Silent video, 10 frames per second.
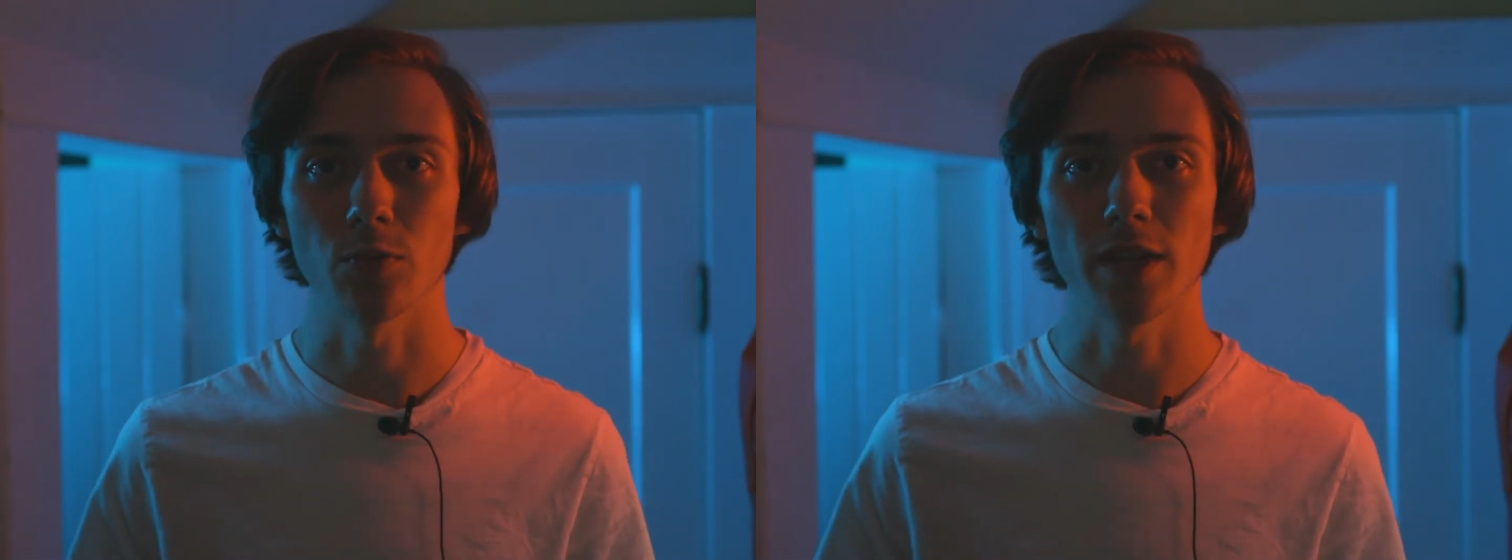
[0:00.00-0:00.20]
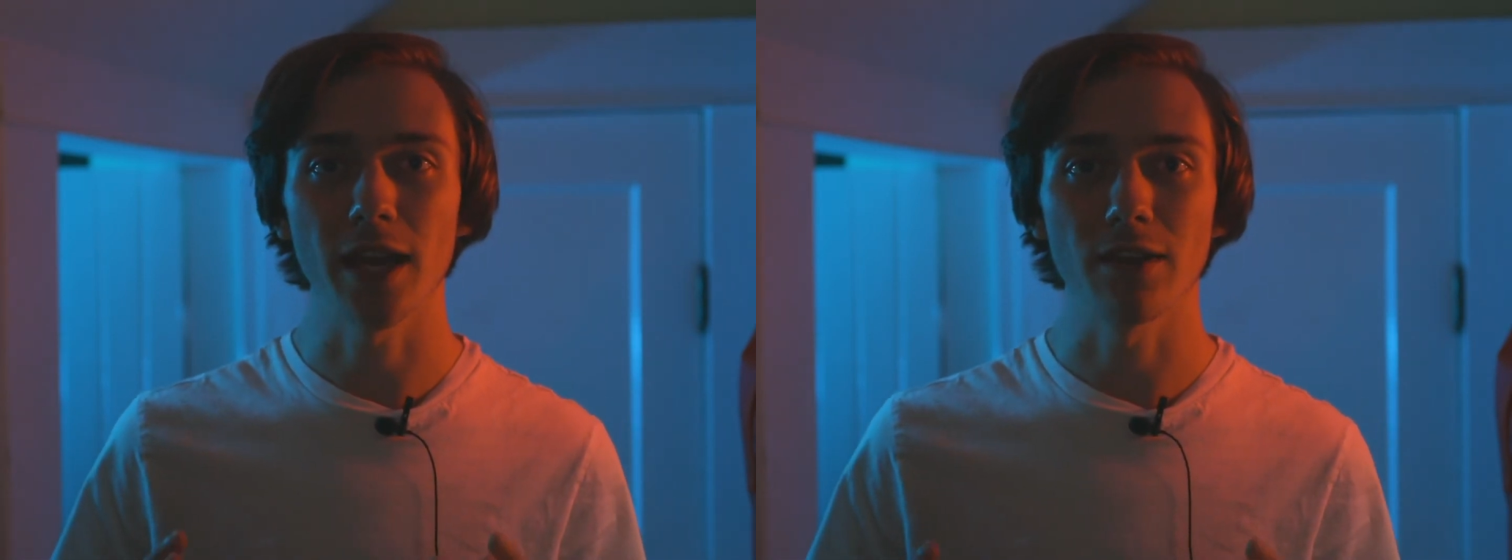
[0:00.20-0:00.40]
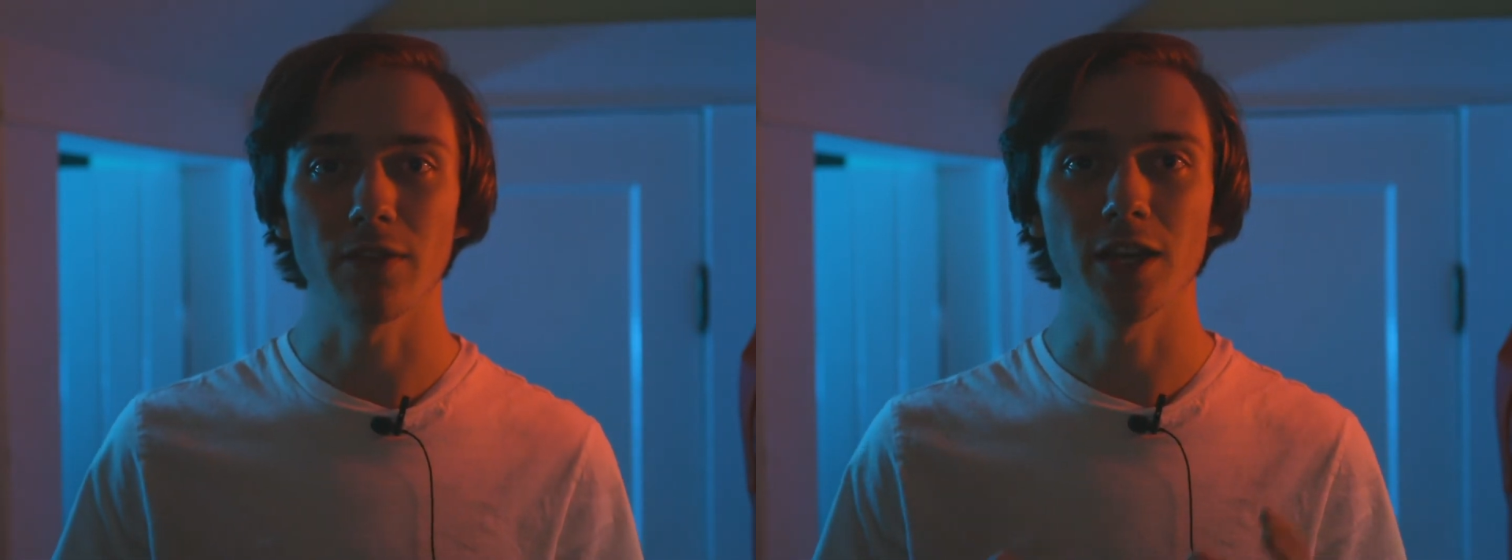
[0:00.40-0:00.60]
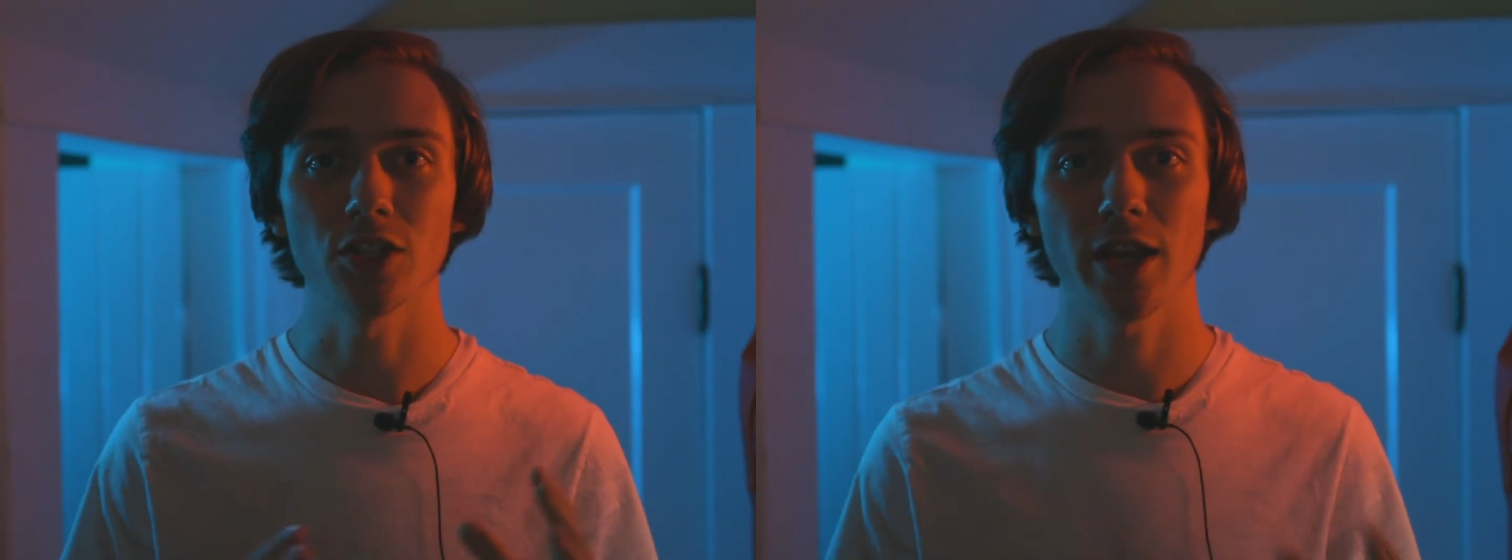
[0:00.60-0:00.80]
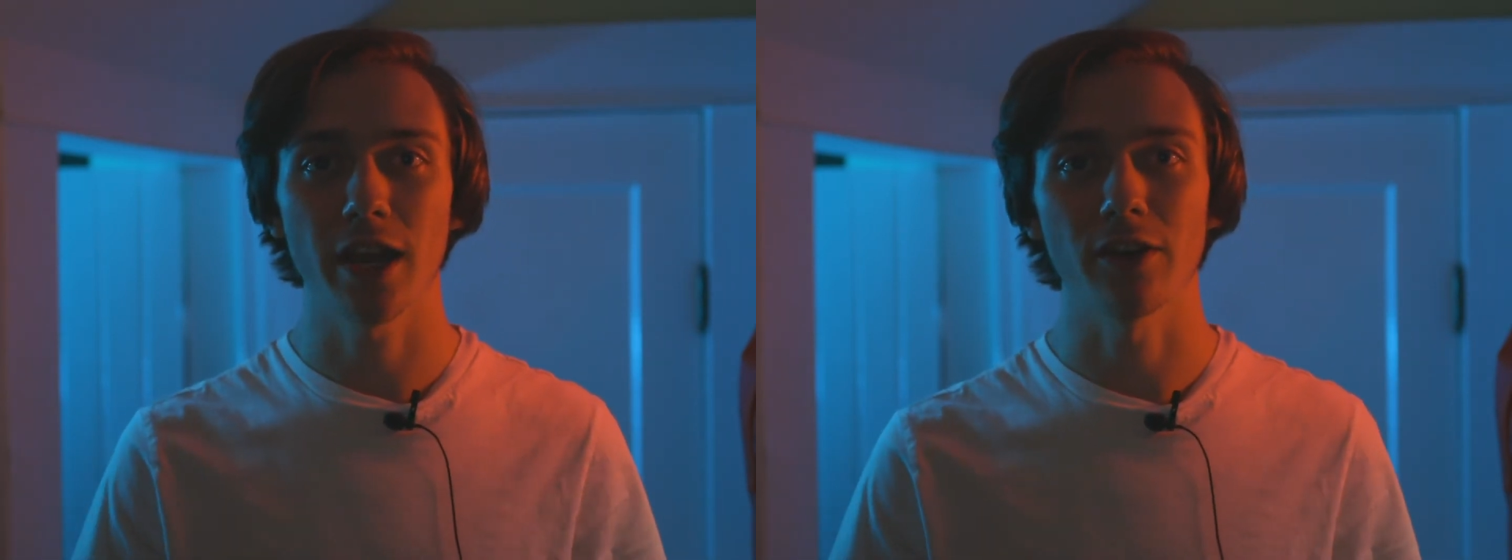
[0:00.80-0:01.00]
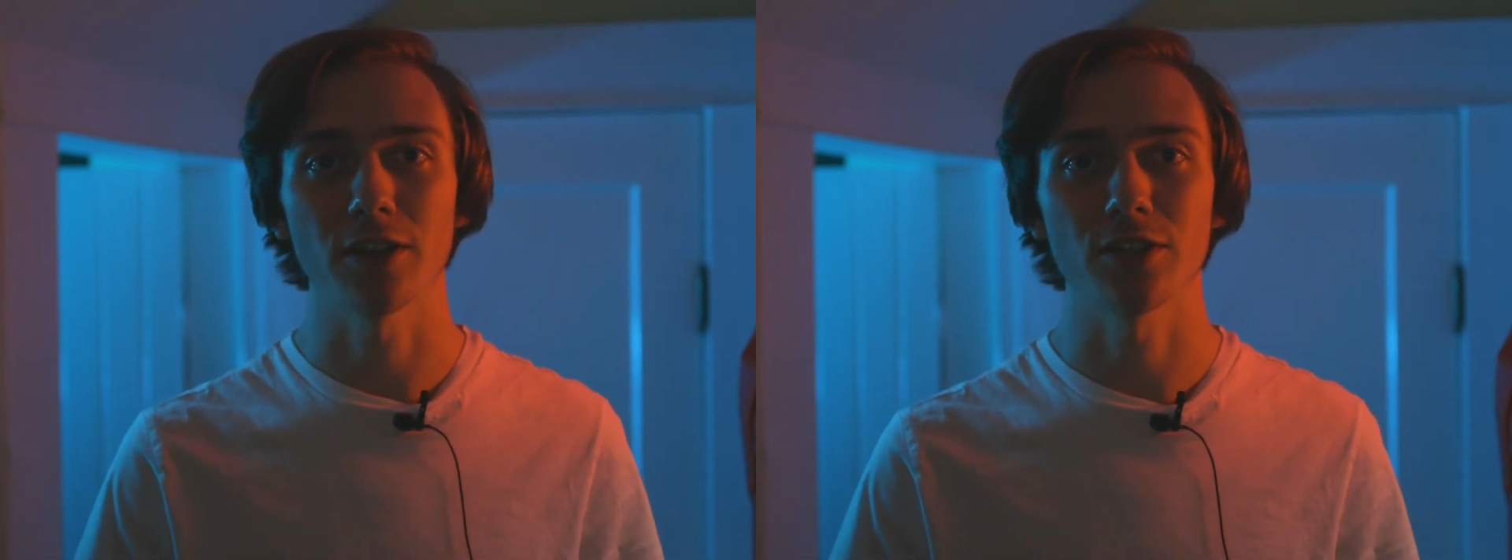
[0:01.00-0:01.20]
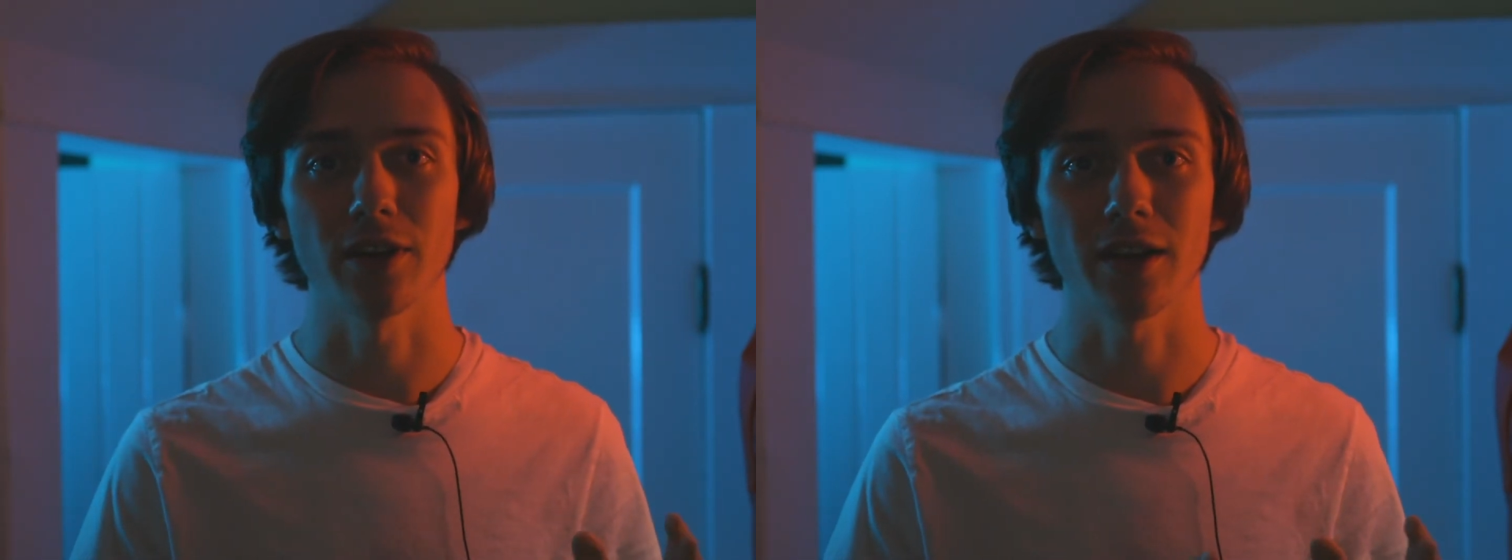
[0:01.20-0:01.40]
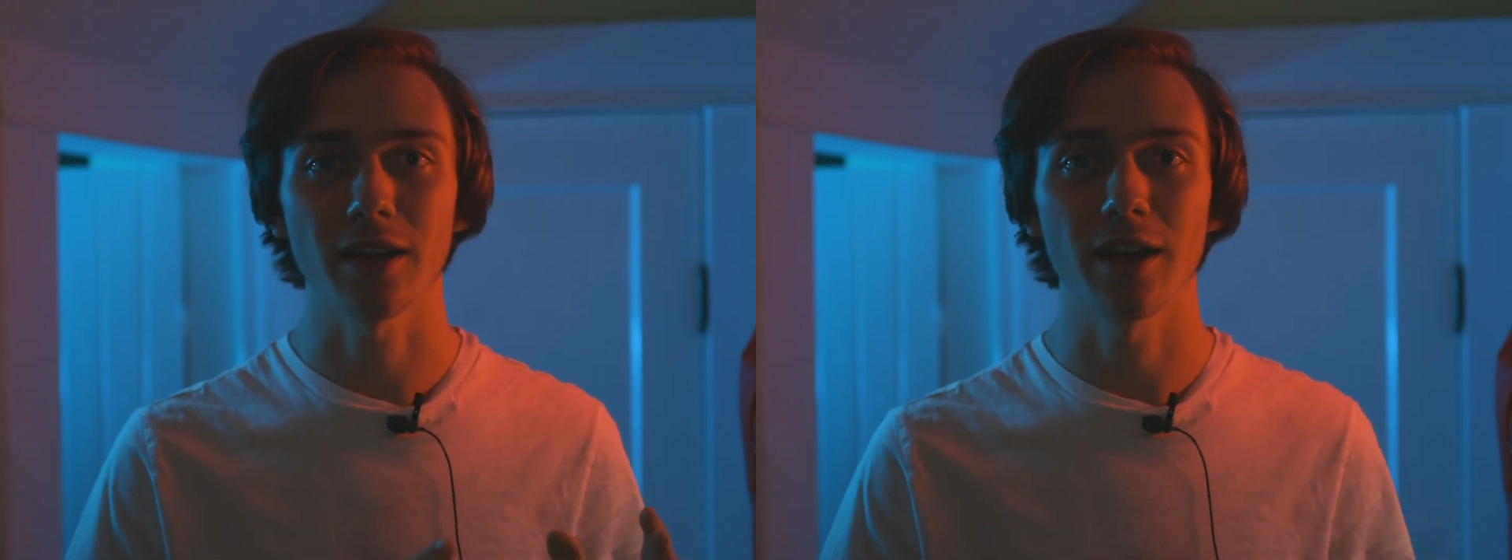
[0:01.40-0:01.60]
we gave each character
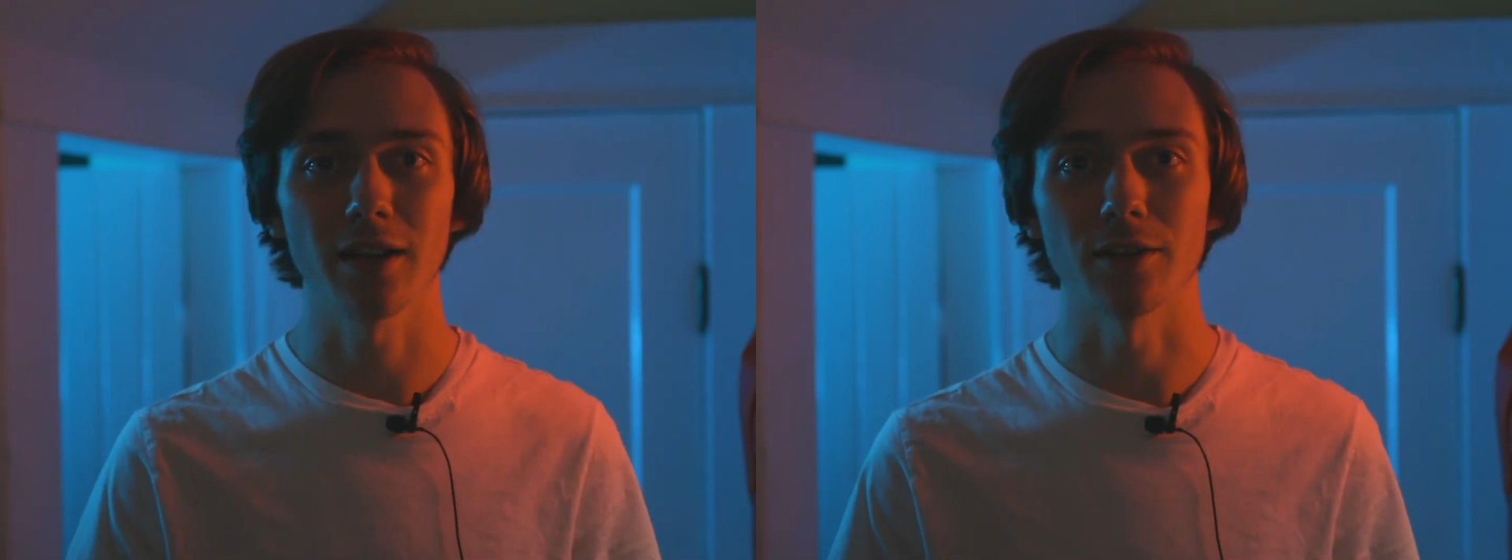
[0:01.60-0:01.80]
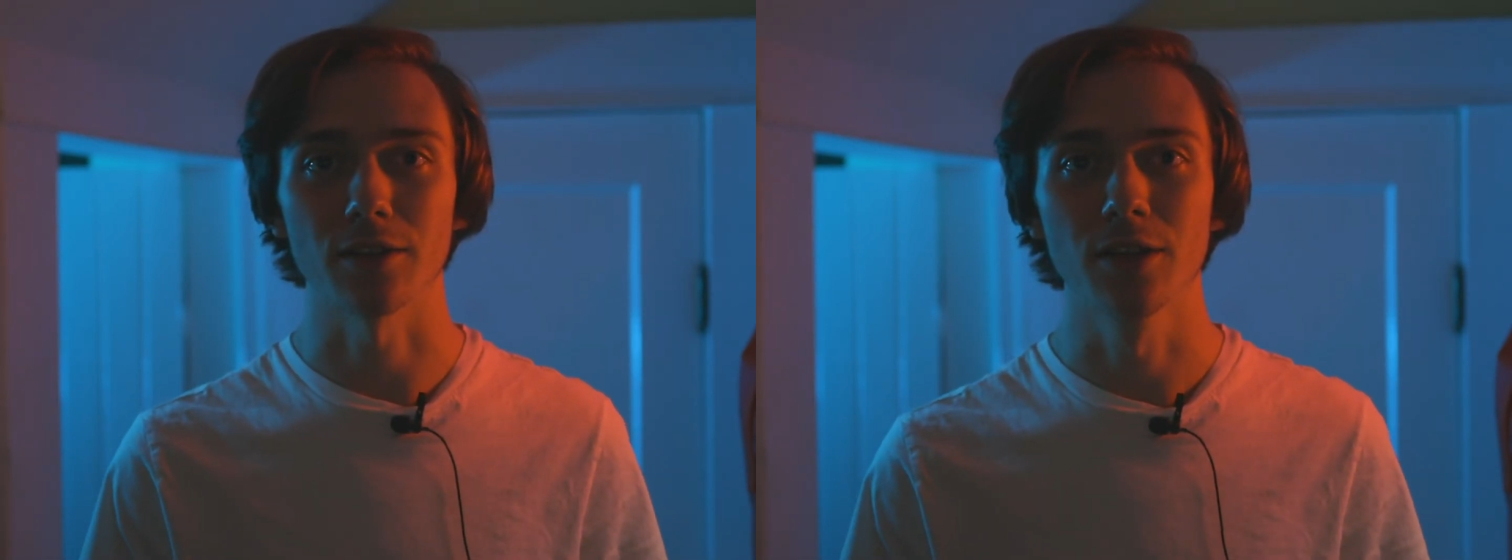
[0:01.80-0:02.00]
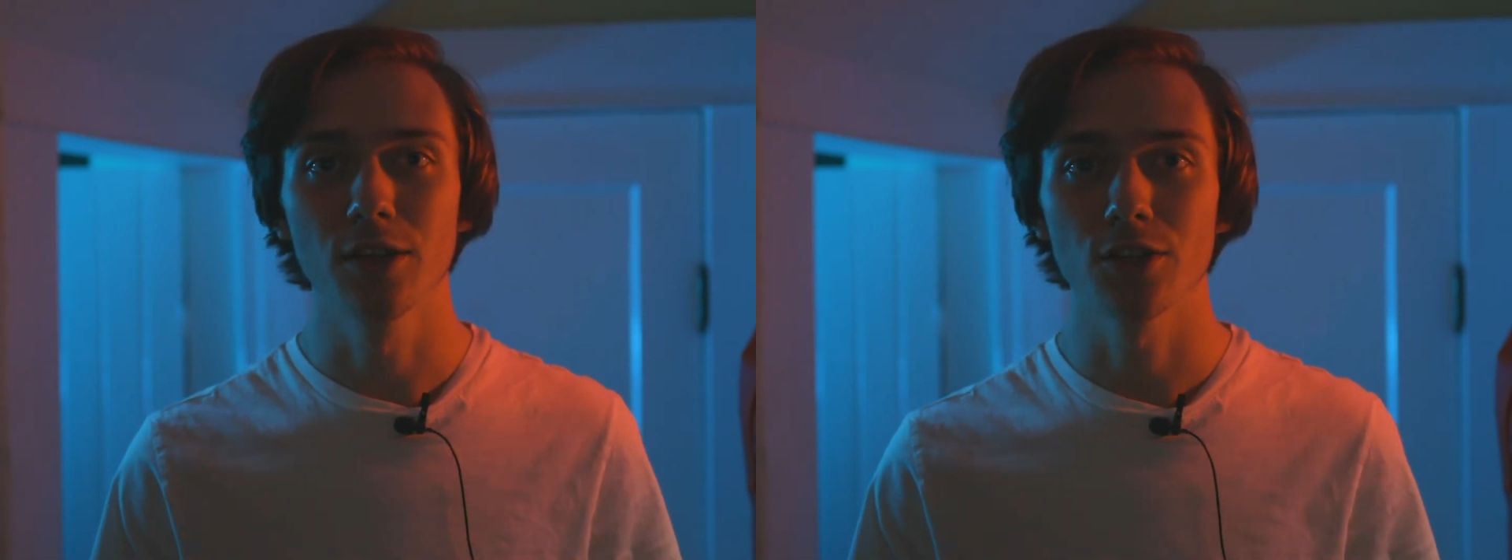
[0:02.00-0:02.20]
a color.